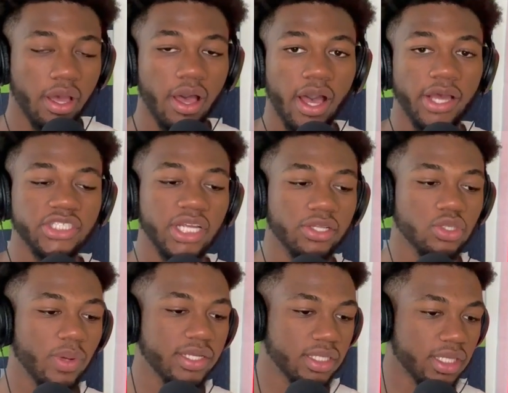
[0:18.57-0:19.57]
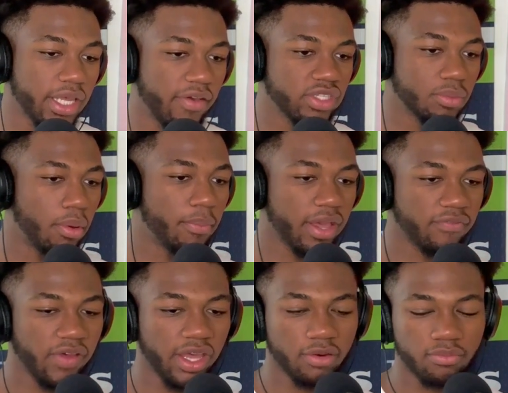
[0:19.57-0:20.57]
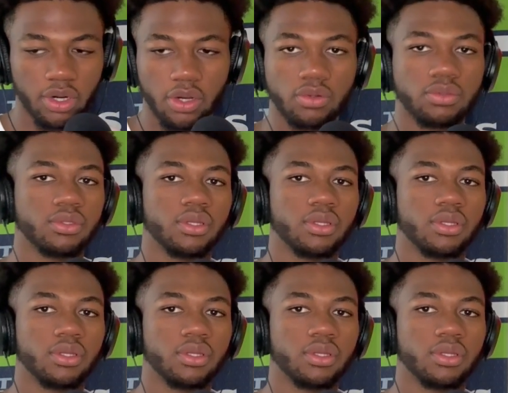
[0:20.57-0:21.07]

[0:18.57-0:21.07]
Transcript: Uh, shout out to Wrestling Gifts. I'm a big fan of bro.